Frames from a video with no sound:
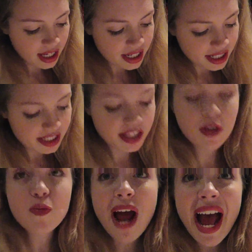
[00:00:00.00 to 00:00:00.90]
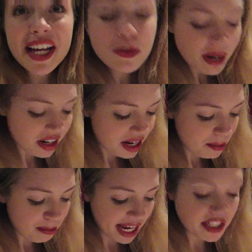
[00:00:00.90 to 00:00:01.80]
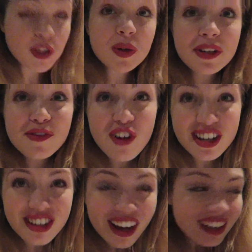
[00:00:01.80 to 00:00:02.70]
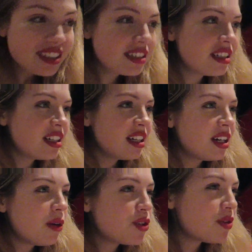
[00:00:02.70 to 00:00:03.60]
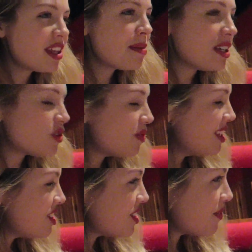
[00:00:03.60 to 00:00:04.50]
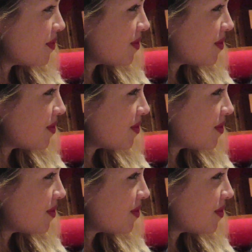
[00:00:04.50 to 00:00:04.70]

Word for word: It is the raspberry mandarin fresca. When you think about it, it's really just a